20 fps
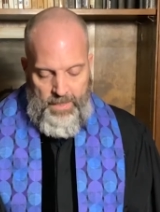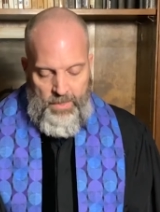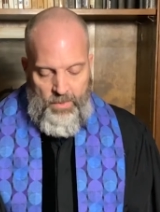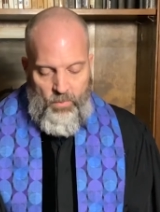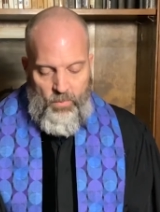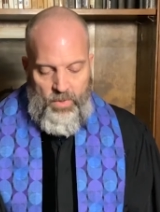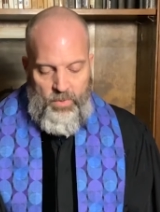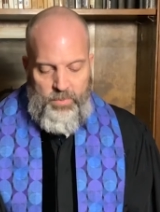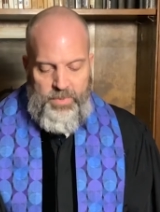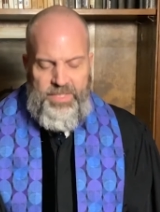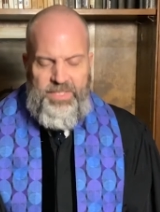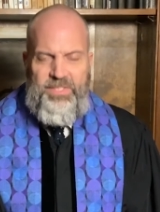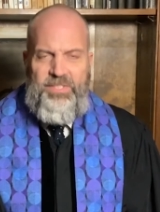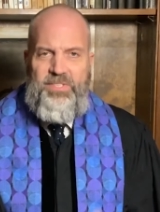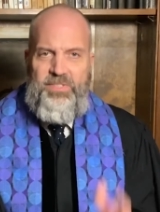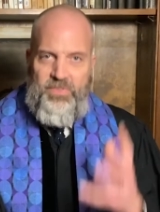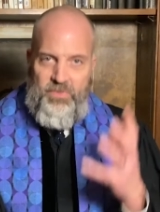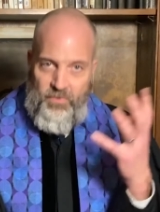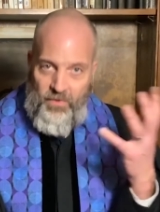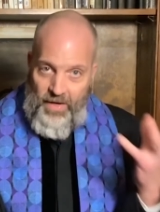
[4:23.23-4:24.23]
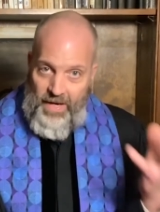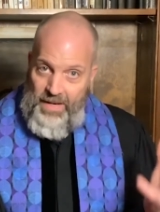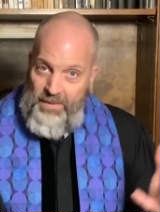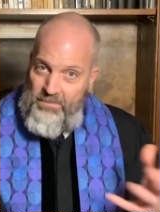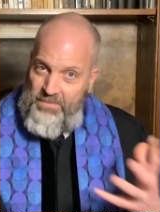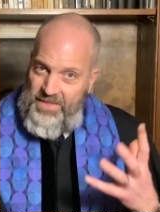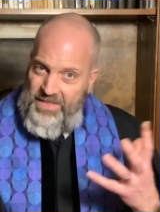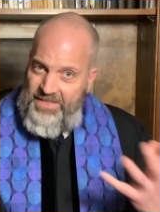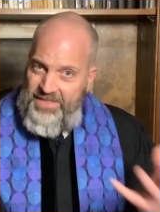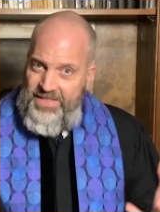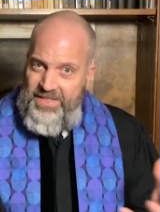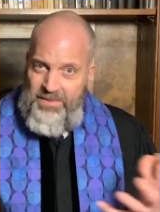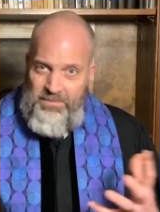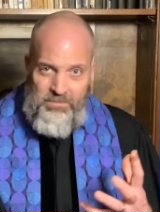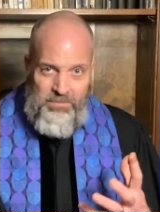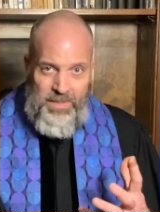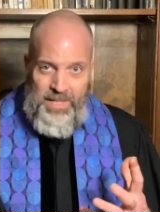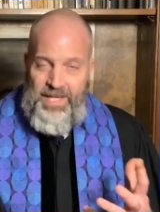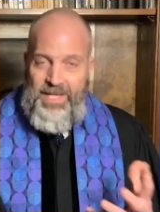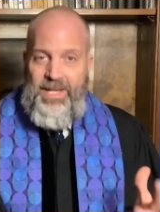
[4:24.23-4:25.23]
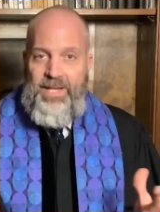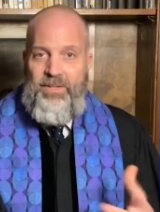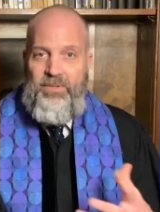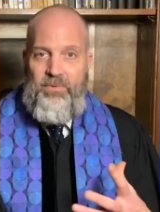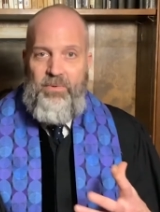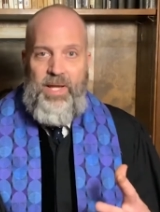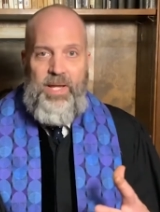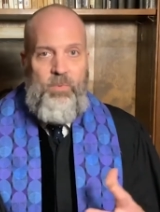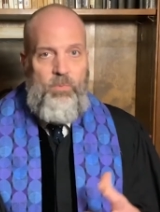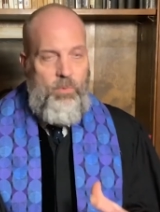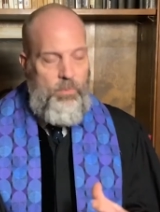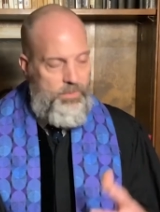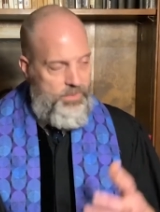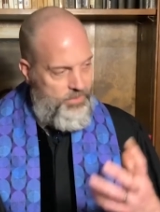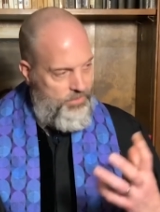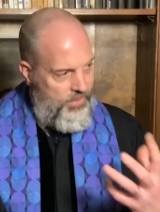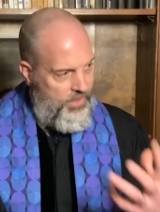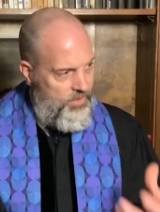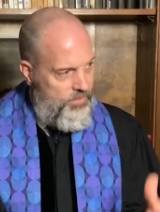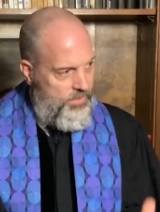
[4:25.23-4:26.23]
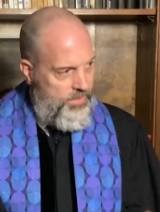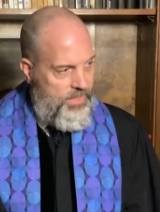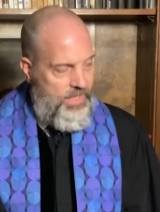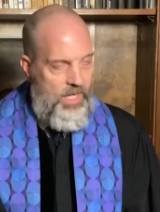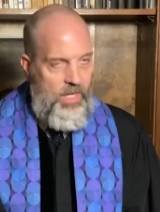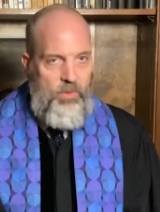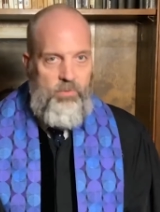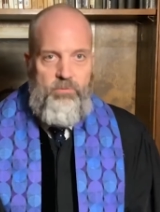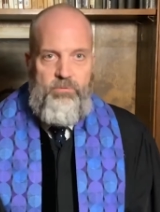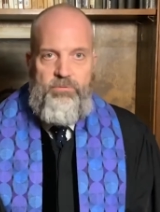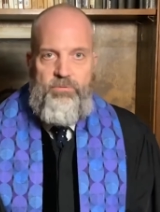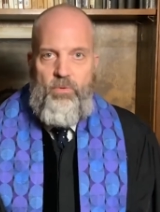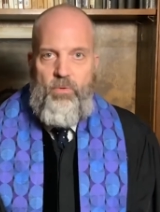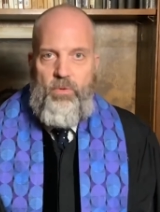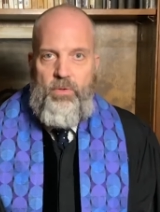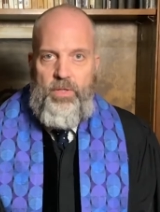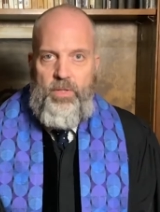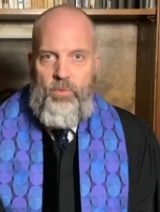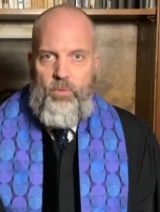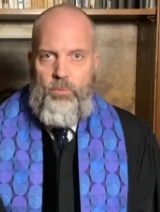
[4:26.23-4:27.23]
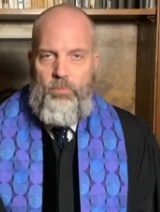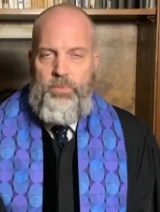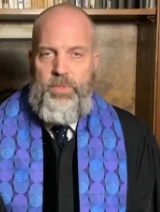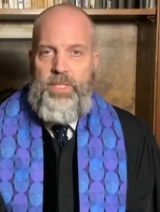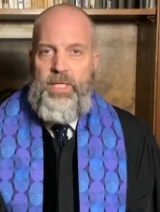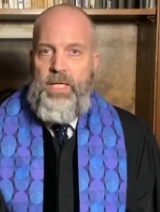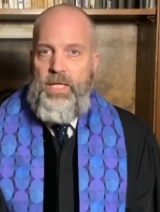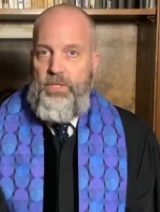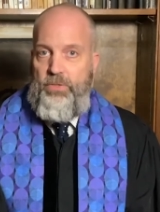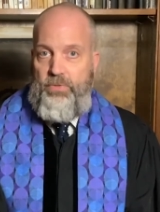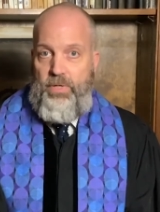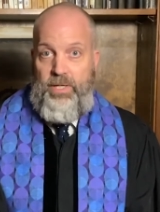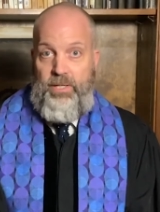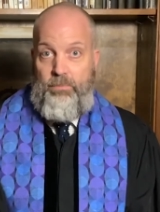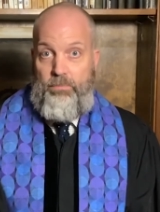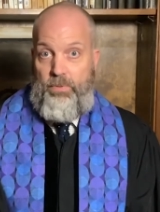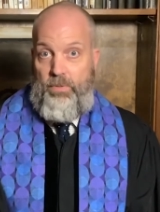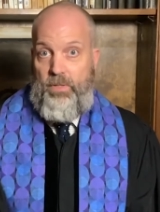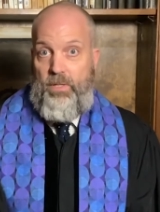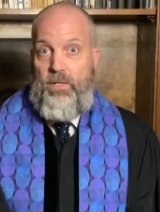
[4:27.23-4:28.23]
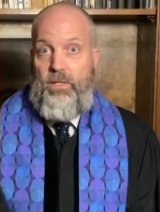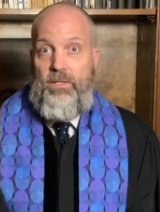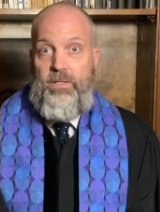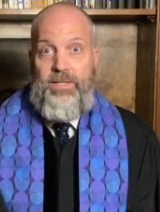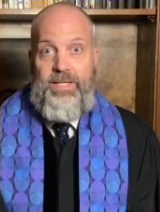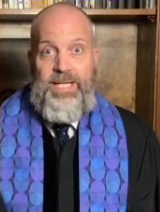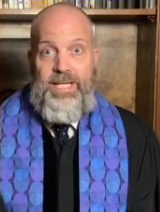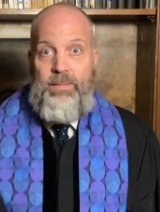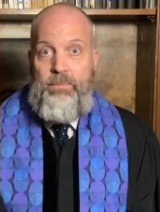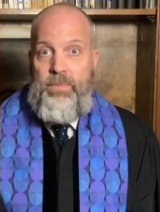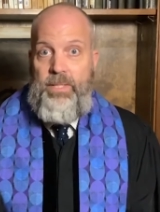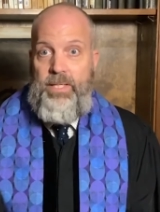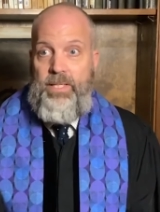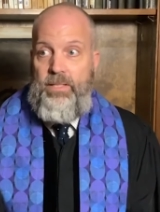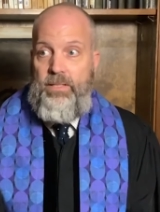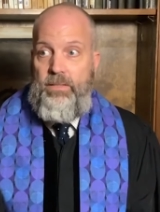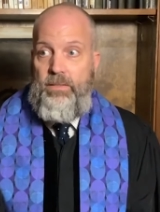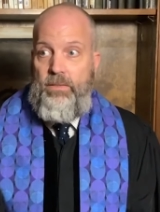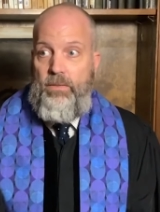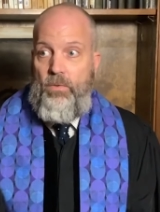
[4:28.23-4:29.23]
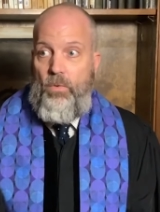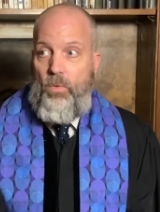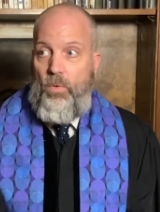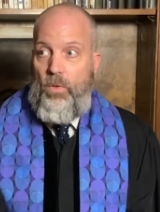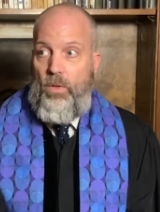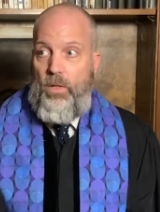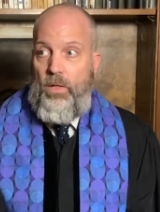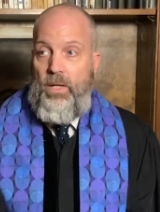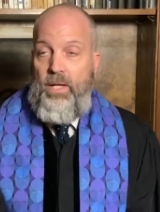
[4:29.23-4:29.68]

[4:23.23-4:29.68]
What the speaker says: When we describe this impact, right, when we try to account for it, when we try to proclaim it or